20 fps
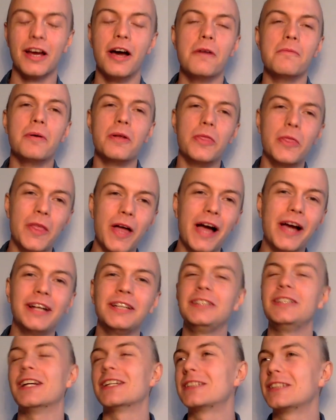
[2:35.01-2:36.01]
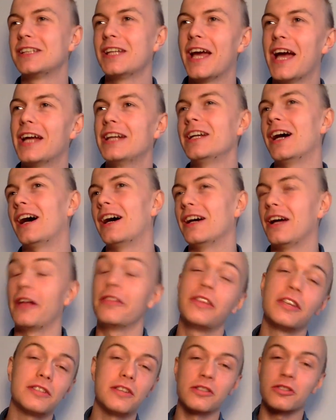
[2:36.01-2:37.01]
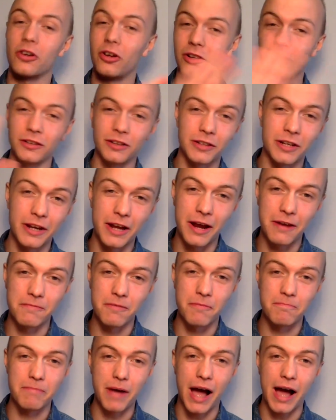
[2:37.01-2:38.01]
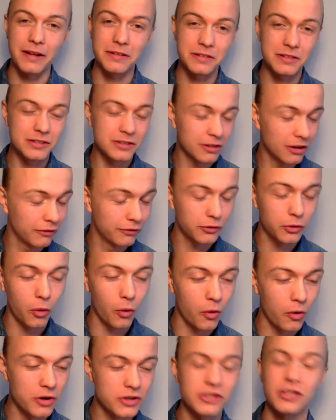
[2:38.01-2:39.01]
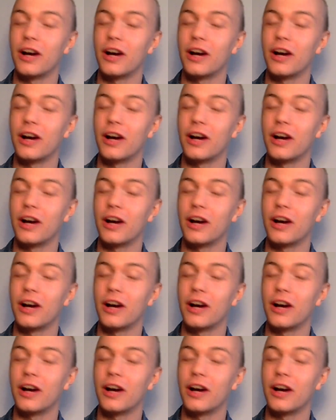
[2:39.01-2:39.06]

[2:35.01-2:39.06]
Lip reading: But then, yet again, and this is all in the name of bands, of course,